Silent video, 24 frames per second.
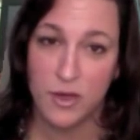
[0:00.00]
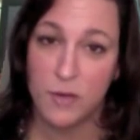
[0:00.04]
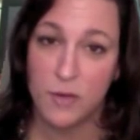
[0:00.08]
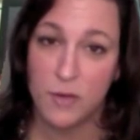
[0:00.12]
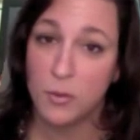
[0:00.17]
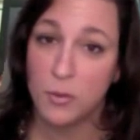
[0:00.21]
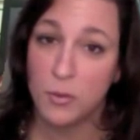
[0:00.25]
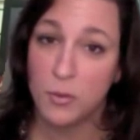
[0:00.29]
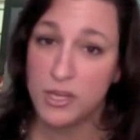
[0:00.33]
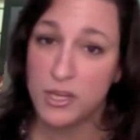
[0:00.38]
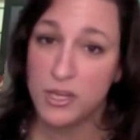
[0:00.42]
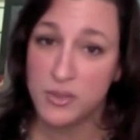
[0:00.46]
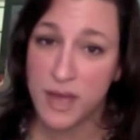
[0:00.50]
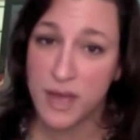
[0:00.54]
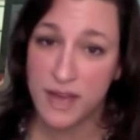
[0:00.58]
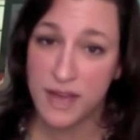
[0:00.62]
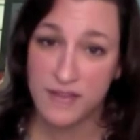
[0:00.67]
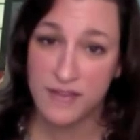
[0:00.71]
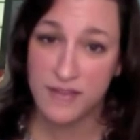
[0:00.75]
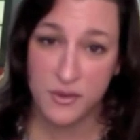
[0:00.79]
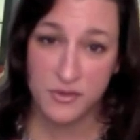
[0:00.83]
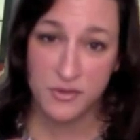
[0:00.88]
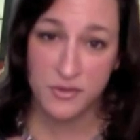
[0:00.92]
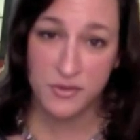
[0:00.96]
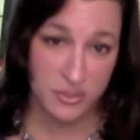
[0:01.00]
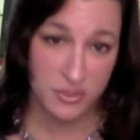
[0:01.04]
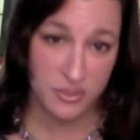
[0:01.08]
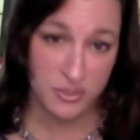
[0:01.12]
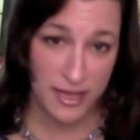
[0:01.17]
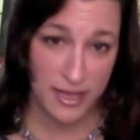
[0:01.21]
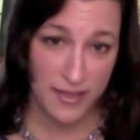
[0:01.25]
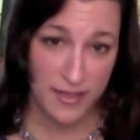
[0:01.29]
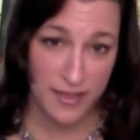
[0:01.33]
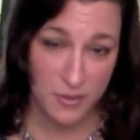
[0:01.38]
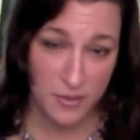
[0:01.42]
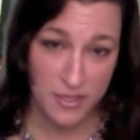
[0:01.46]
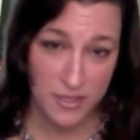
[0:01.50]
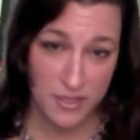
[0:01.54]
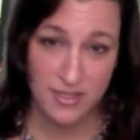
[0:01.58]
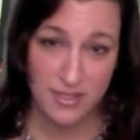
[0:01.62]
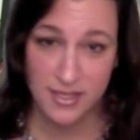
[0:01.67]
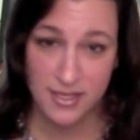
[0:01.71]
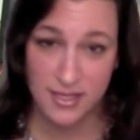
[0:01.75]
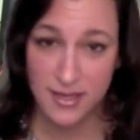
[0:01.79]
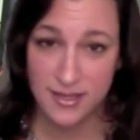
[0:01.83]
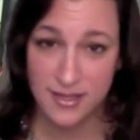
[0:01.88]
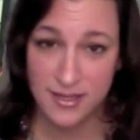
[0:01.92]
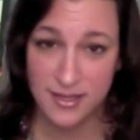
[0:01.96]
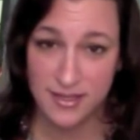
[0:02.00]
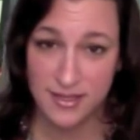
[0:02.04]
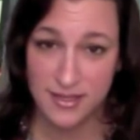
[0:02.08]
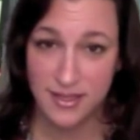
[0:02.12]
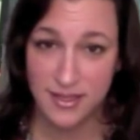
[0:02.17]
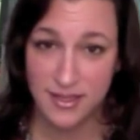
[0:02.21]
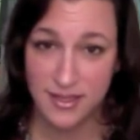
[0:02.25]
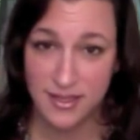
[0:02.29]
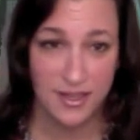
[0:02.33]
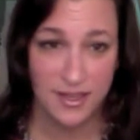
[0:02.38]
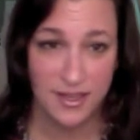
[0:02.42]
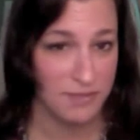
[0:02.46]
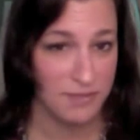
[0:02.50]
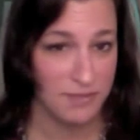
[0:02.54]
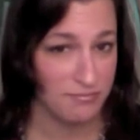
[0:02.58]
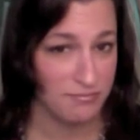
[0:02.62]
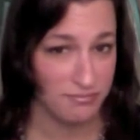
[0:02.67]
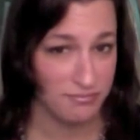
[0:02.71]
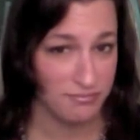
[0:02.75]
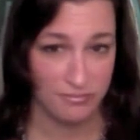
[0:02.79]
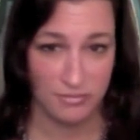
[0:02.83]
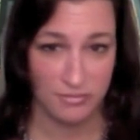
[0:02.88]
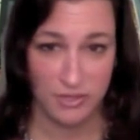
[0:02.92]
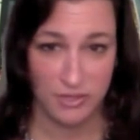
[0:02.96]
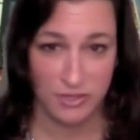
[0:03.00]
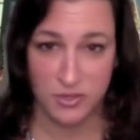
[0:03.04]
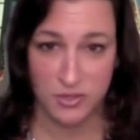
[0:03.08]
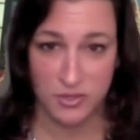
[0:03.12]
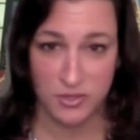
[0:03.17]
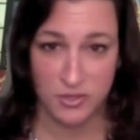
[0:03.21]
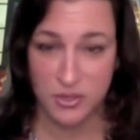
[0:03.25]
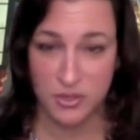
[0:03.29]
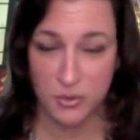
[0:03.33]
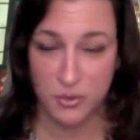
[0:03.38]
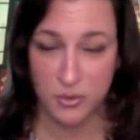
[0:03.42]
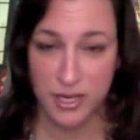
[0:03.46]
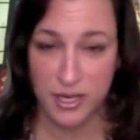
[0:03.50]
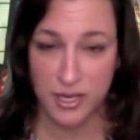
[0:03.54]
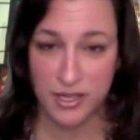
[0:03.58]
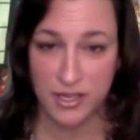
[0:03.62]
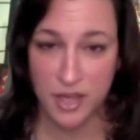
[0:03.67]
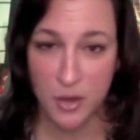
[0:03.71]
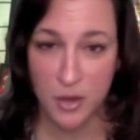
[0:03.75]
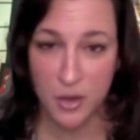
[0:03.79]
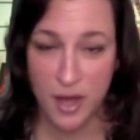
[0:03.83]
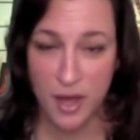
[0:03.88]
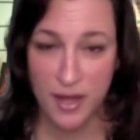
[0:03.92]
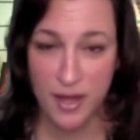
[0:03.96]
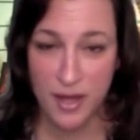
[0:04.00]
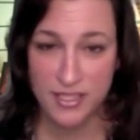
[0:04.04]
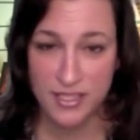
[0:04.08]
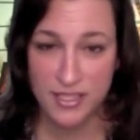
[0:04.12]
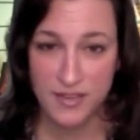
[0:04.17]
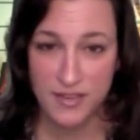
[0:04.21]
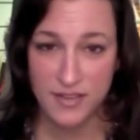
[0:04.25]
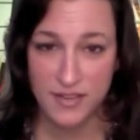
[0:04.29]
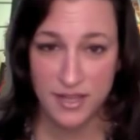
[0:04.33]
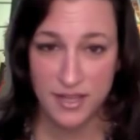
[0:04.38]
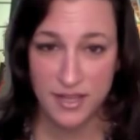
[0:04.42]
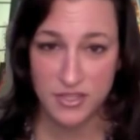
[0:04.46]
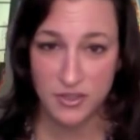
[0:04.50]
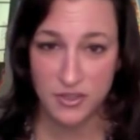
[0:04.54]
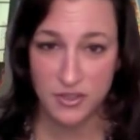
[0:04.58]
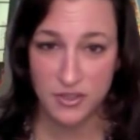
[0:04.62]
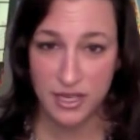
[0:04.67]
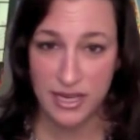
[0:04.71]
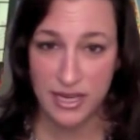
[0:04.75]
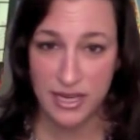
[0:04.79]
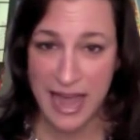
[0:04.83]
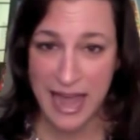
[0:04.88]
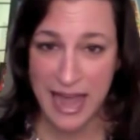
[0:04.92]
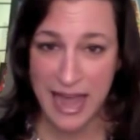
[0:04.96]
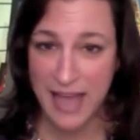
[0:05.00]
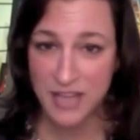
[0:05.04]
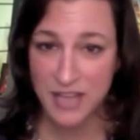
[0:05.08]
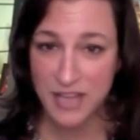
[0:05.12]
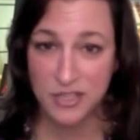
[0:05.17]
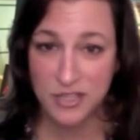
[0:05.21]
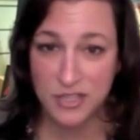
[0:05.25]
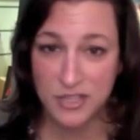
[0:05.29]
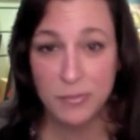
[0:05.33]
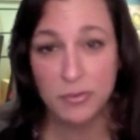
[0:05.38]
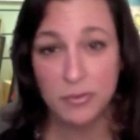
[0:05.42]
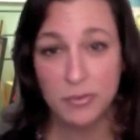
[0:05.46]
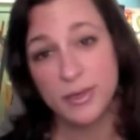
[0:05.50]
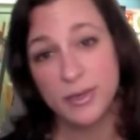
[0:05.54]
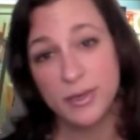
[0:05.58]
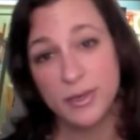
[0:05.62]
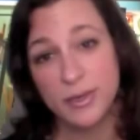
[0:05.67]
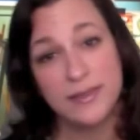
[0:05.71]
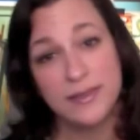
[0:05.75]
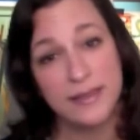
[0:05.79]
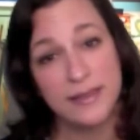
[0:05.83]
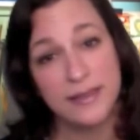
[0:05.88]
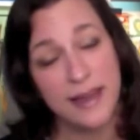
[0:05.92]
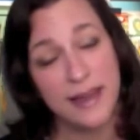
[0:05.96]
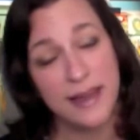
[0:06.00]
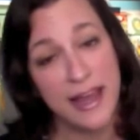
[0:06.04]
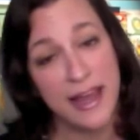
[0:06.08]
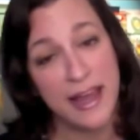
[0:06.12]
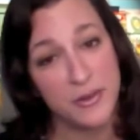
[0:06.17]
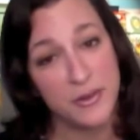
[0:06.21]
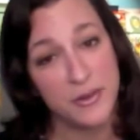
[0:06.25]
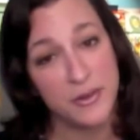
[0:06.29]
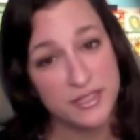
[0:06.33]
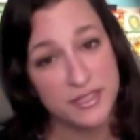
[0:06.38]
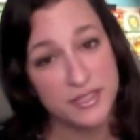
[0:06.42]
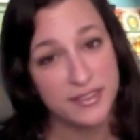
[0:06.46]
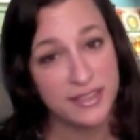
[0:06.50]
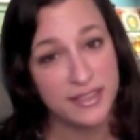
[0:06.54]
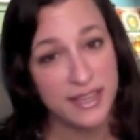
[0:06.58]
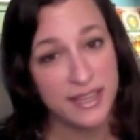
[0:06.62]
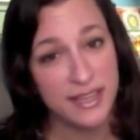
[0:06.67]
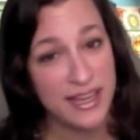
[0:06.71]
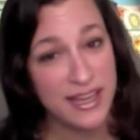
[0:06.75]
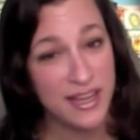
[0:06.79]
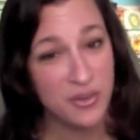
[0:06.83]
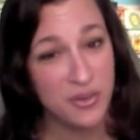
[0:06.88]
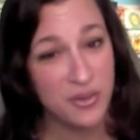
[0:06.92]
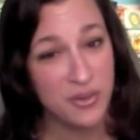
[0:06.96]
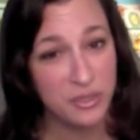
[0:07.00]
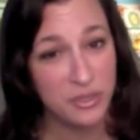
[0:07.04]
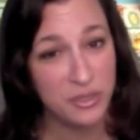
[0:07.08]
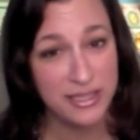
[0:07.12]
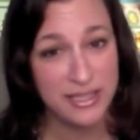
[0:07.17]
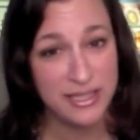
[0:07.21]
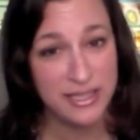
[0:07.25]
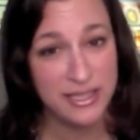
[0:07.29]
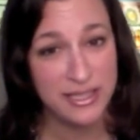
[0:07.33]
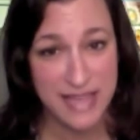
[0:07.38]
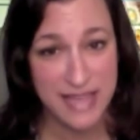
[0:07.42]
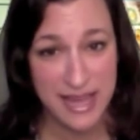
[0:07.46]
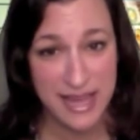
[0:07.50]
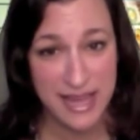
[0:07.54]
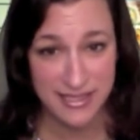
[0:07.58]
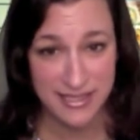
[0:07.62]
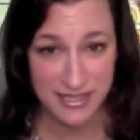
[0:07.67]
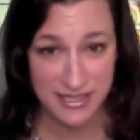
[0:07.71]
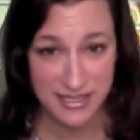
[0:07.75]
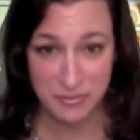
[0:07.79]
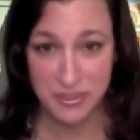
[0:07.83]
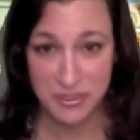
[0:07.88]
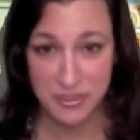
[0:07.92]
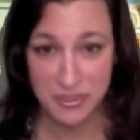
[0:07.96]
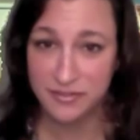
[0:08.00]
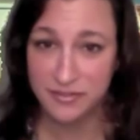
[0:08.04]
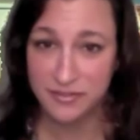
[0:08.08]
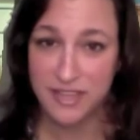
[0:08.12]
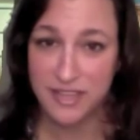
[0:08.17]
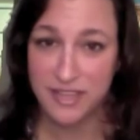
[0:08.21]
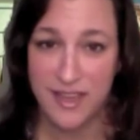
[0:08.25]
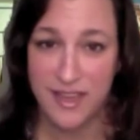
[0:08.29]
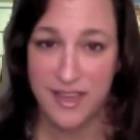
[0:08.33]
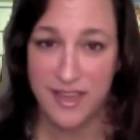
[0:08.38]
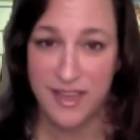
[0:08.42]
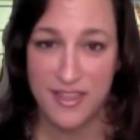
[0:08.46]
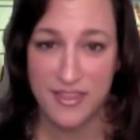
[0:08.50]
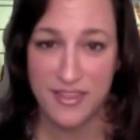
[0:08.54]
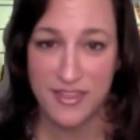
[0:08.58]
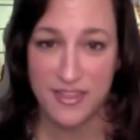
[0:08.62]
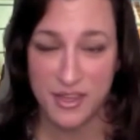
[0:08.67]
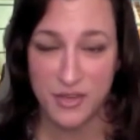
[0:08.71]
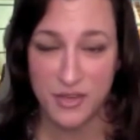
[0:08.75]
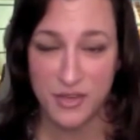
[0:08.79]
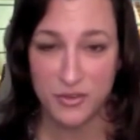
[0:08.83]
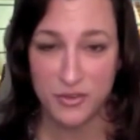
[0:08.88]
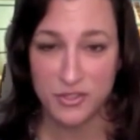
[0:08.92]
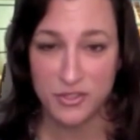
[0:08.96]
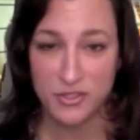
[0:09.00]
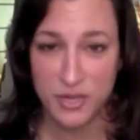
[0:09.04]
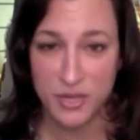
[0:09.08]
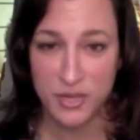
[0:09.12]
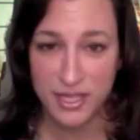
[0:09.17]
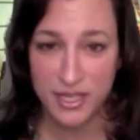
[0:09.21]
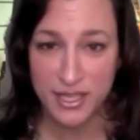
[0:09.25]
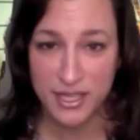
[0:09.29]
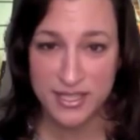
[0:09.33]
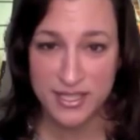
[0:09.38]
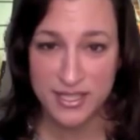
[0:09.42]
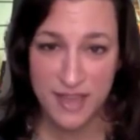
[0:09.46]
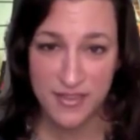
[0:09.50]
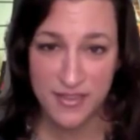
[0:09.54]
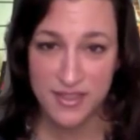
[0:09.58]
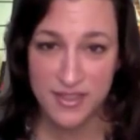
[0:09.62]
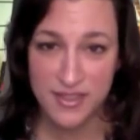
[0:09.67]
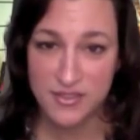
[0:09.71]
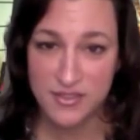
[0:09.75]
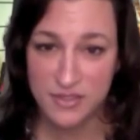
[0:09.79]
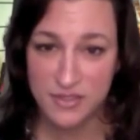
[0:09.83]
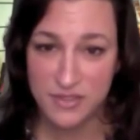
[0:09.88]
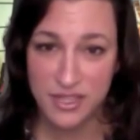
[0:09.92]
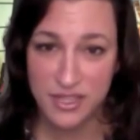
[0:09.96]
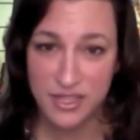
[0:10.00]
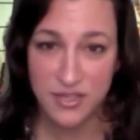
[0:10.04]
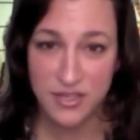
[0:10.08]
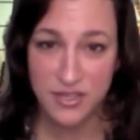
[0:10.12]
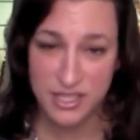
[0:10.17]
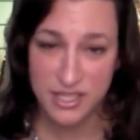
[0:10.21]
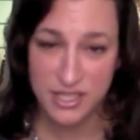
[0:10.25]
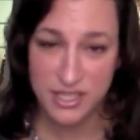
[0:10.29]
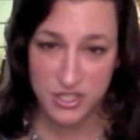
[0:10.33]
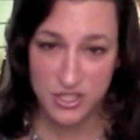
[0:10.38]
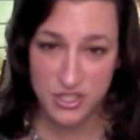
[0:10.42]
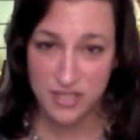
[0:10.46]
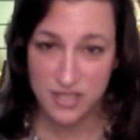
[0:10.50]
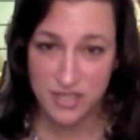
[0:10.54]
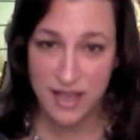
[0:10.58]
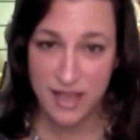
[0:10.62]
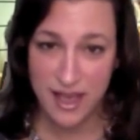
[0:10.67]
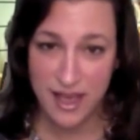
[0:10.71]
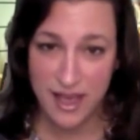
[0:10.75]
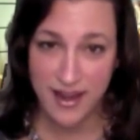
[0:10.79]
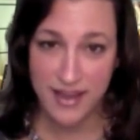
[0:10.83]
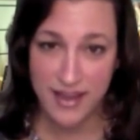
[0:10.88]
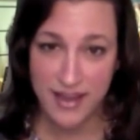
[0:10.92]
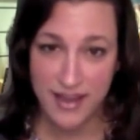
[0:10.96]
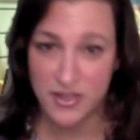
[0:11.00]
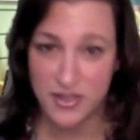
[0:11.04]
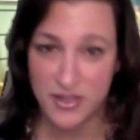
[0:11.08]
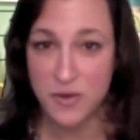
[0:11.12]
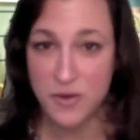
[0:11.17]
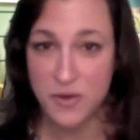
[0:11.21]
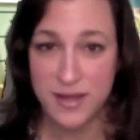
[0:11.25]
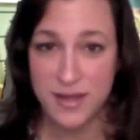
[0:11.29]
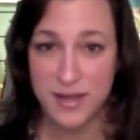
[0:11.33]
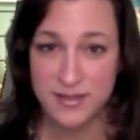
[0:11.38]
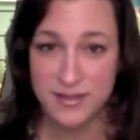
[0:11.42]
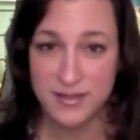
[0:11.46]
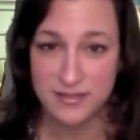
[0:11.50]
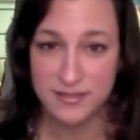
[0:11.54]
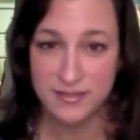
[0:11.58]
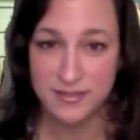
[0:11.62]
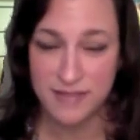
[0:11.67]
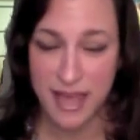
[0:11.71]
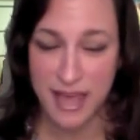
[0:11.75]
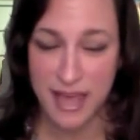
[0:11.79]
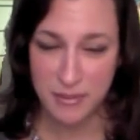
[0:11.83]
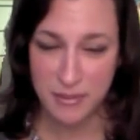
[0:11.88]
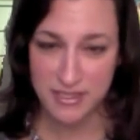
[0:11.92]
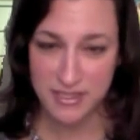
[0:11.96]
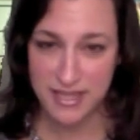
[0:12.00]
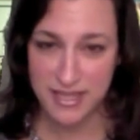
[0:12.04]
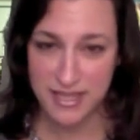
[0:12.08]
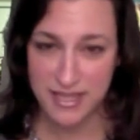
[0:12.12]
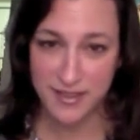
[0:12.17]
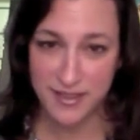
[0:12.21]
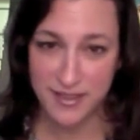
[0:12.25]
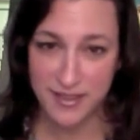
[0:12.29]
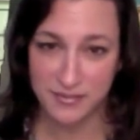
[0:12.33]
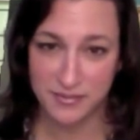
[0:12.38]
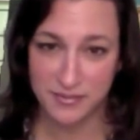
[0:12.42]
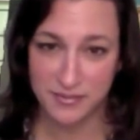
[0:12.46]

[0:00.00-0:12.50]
But once you have those 3 elements set, you just are ready to go on to the next screen and actually print it out. It really is that simple. Thank you for joining us on this video edition, and as always, happy selling!